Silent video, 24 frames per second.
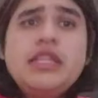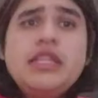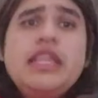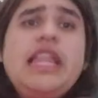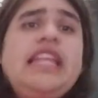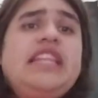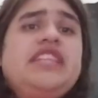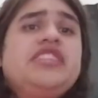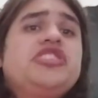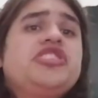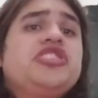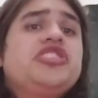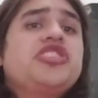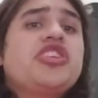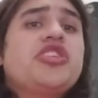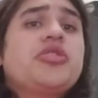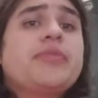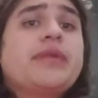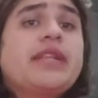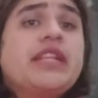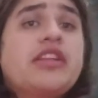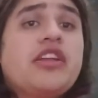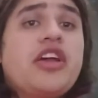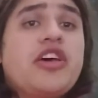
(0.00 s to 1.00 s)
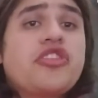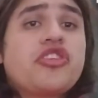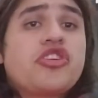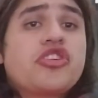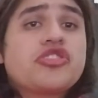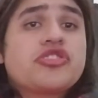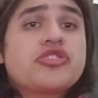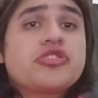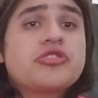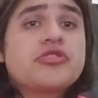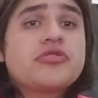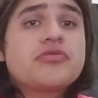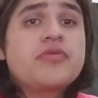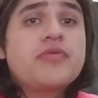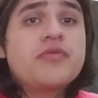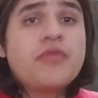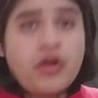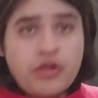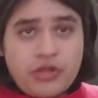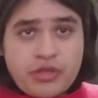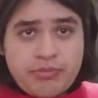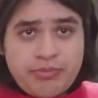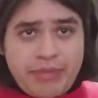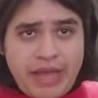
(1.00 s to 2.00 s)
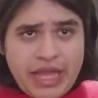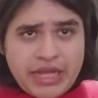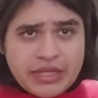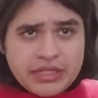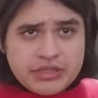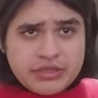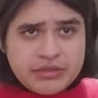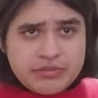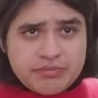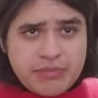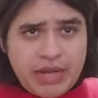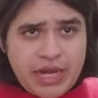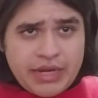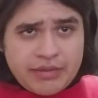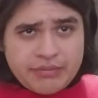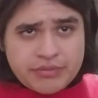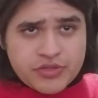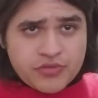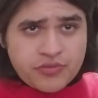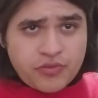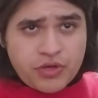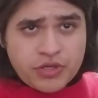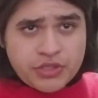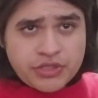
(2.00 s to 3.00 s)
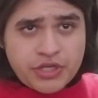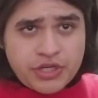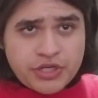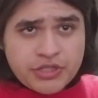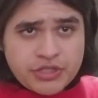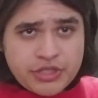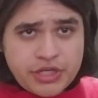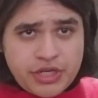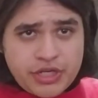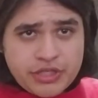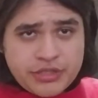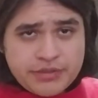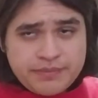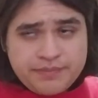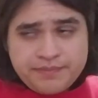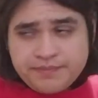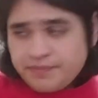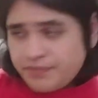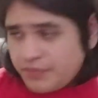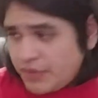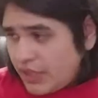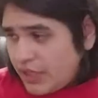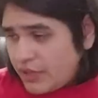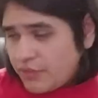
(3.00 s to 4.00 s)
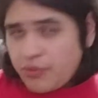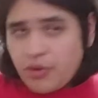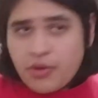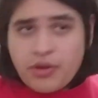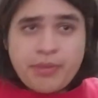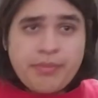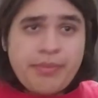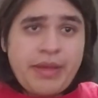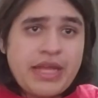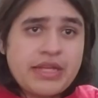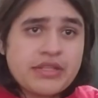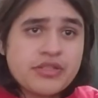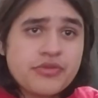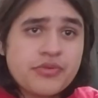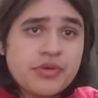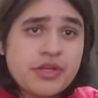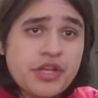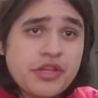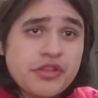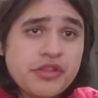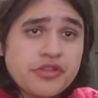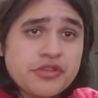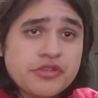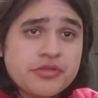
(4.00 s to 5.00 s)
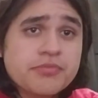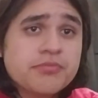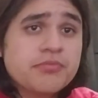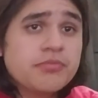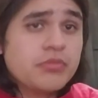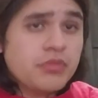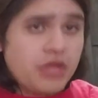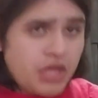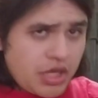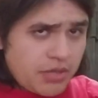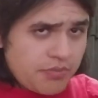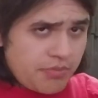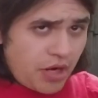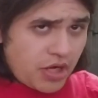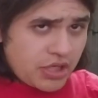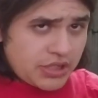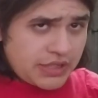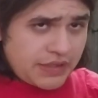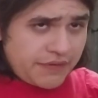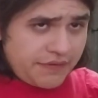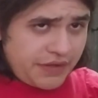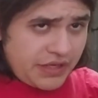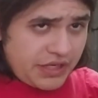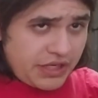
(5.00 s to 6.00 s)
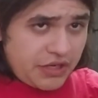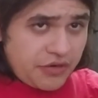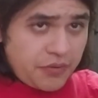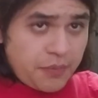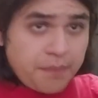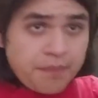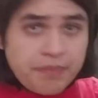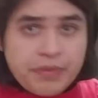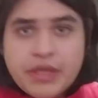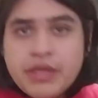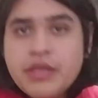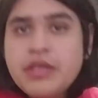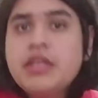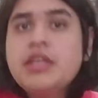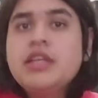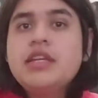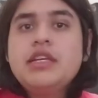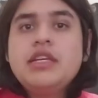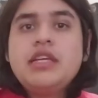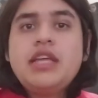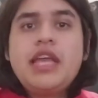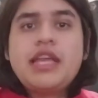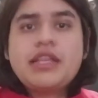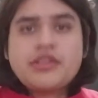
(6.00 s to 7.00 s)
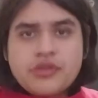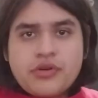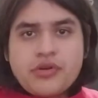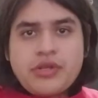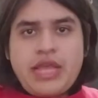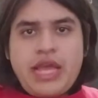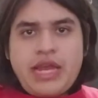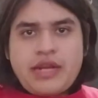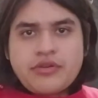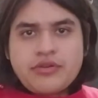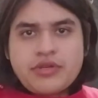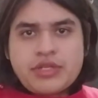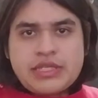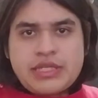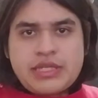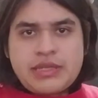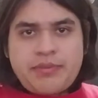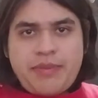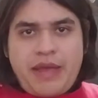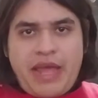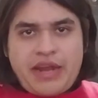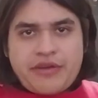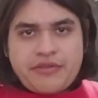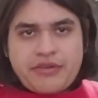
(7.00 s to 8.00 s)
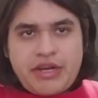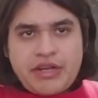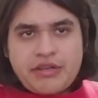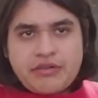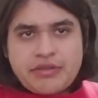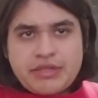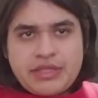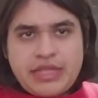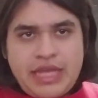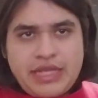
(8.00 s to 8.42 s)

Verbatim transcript: Ladies and gentlemen and others, welcome back. My name is Juan John John, and welcome back to another unboxing video. Ignore that noise in the background.